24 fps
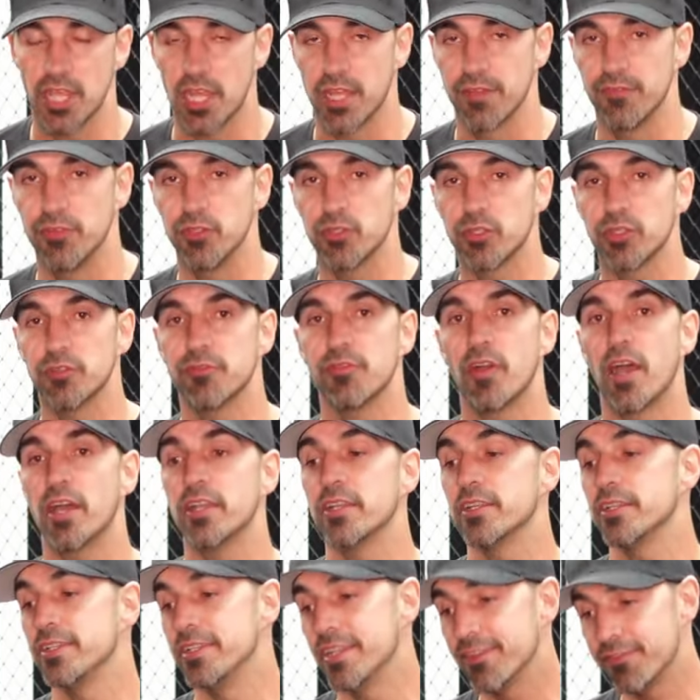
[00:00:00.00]
And if you can
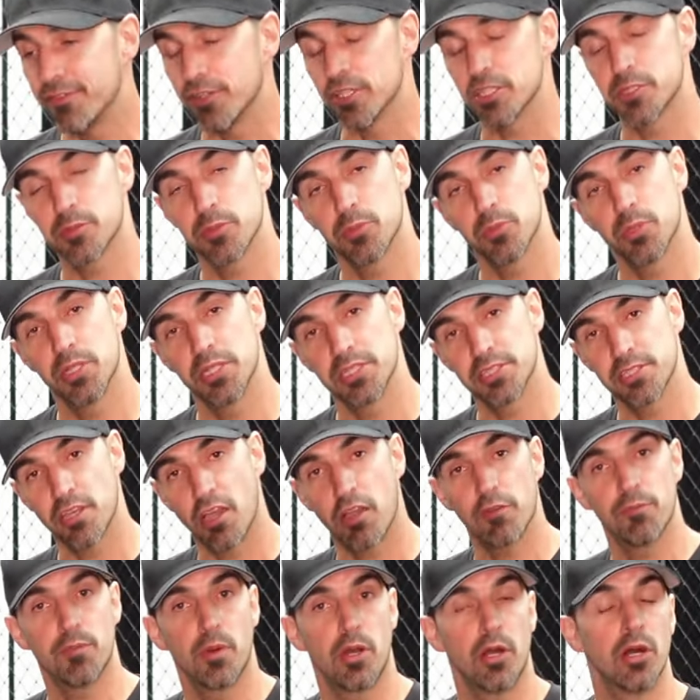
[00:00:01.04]
find a difference between
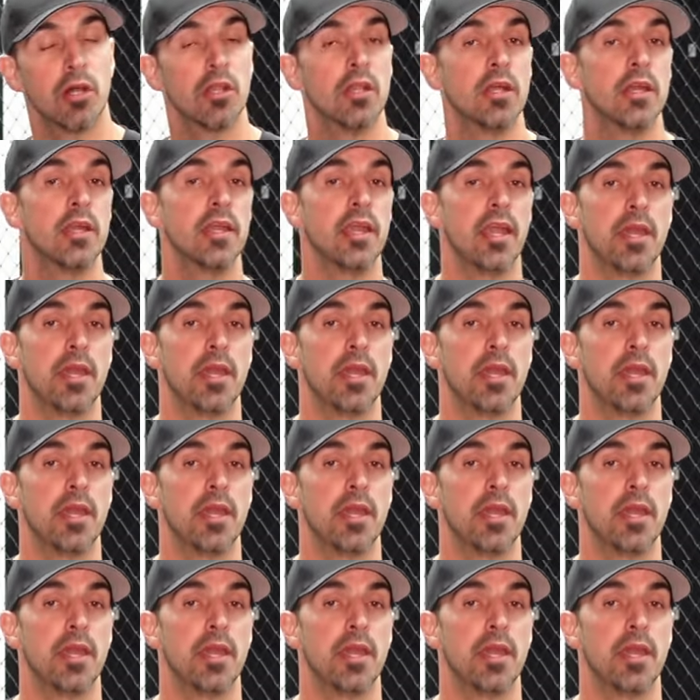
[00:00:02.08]
softball